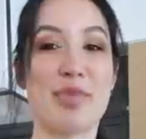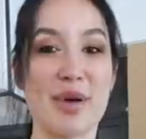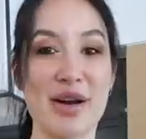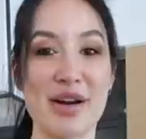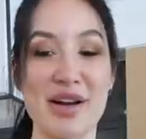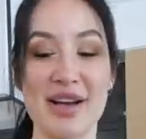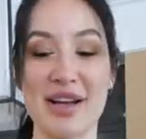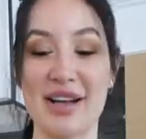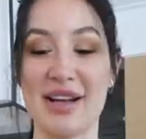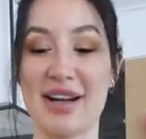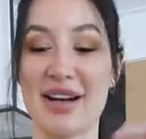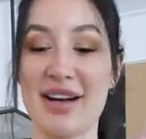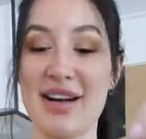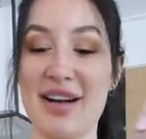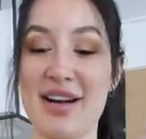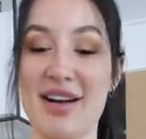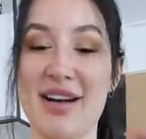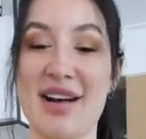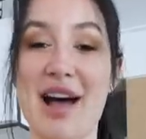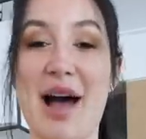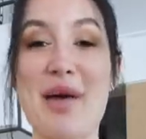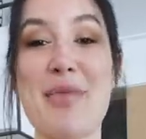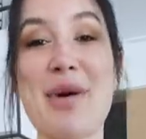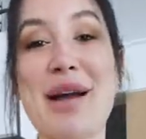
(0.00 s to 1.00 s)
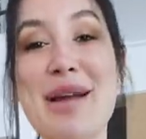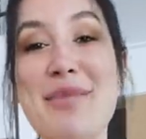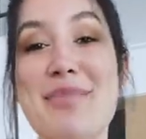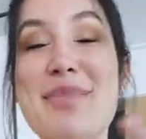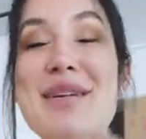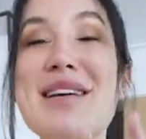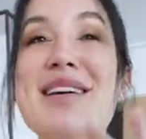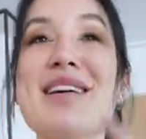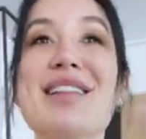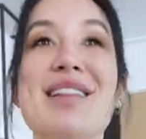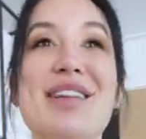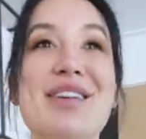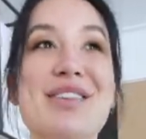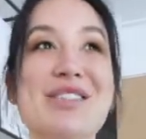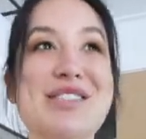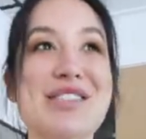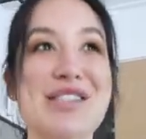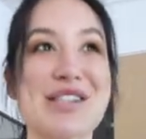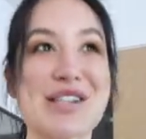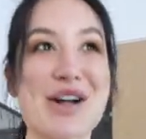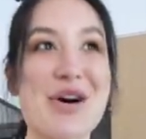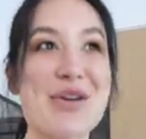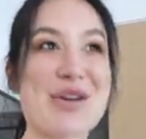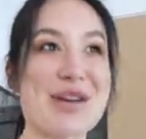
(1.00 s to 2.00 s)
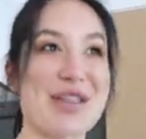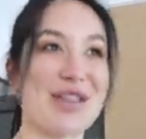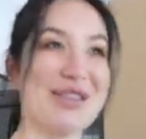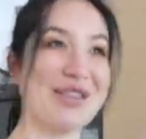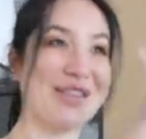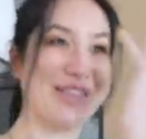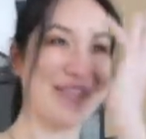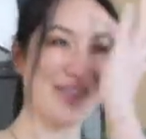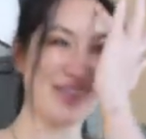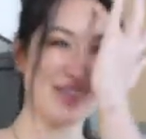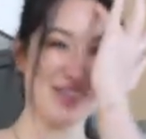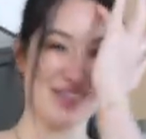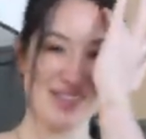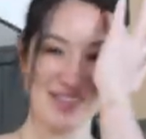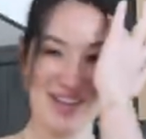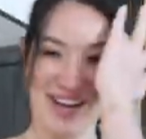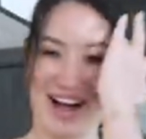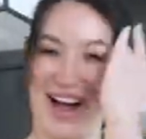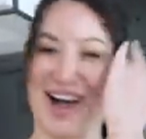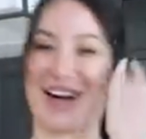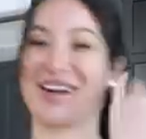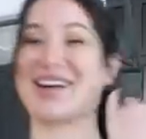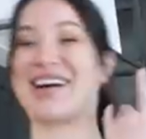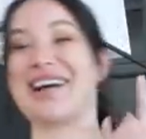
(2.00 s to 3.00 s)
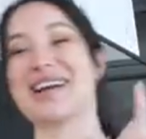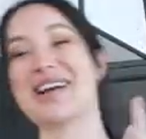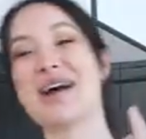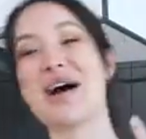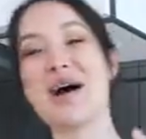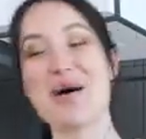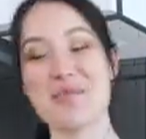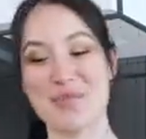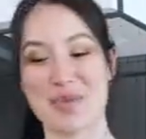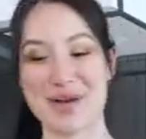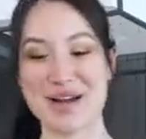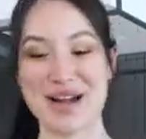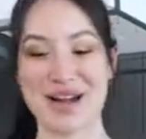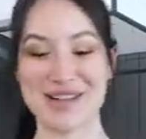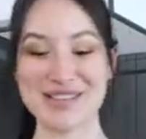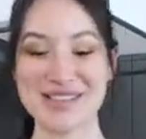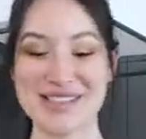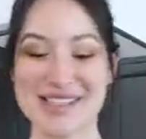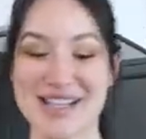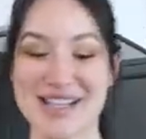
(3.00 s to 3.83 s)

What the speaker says: Period. I might be a little slow how I pronounce